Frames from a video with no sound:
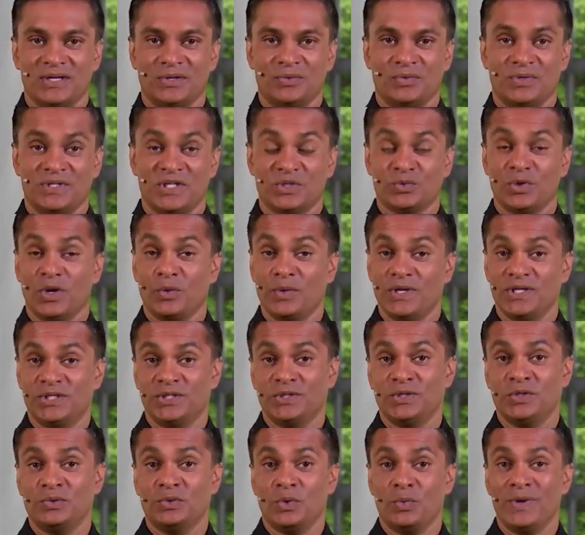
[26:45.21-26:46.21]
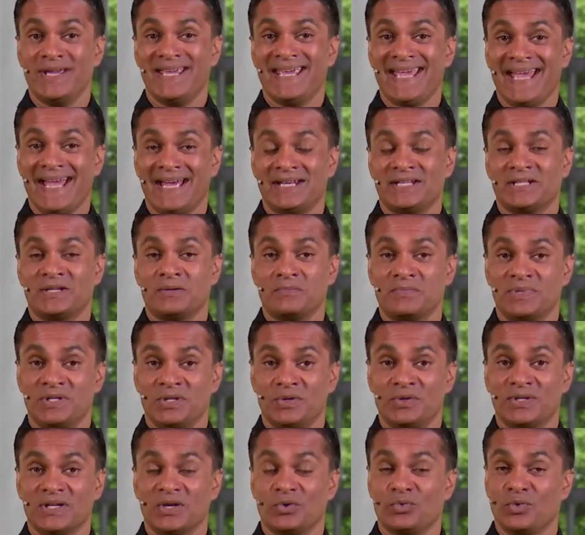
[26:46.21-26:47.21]
which is what we do when we can't
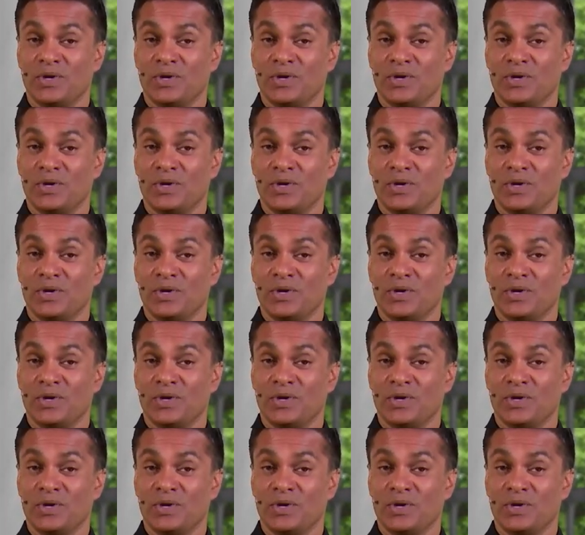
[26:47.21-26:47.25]
compute a